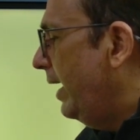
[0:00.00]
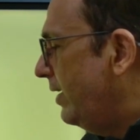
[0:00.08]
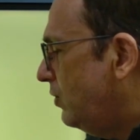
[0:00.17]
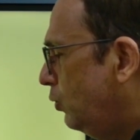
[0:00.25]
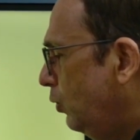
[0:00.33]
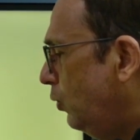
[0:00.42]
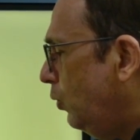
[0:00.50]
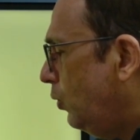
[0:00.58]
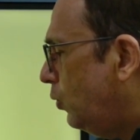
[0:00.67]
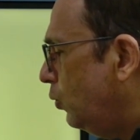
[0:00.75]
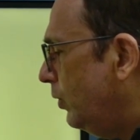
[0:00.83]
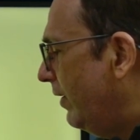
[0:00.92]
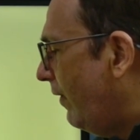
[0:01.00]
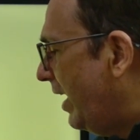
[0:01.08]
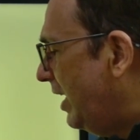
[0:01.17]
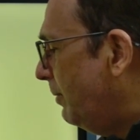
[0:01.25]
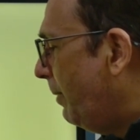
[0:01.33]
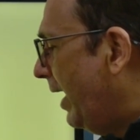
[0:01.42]
is 2 root 2
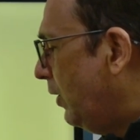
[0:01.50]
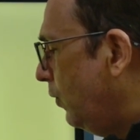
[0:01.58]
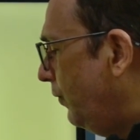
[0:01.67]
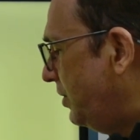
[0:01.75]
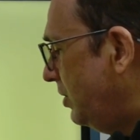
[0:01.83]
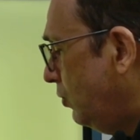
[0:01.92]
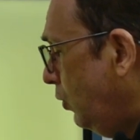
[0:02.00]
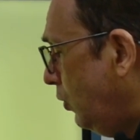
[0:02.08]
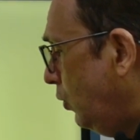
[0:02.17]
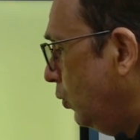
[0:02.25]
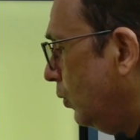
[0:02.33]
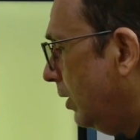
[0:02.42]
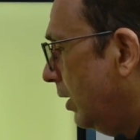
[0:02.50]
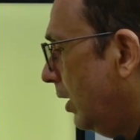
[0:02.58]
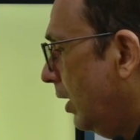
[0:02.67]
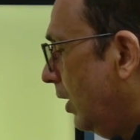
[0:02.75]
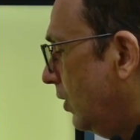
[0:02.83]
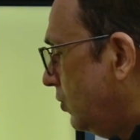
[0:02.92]
divided by 2, which is root 2.
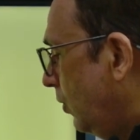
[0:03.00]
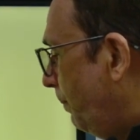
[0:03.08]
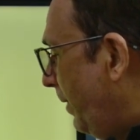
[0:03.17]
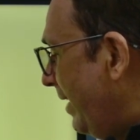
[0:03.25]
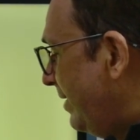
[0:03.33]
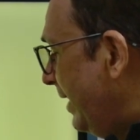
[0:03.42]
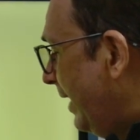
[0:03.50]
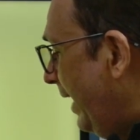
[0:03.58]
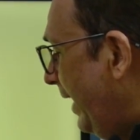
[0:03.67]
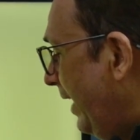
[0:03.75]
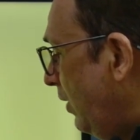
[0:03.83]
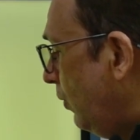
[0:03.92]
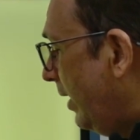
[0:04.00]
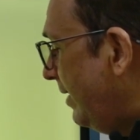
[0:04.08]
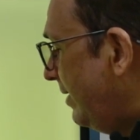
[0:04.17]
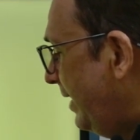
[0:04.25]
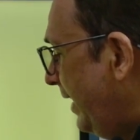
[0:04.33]
So basically you can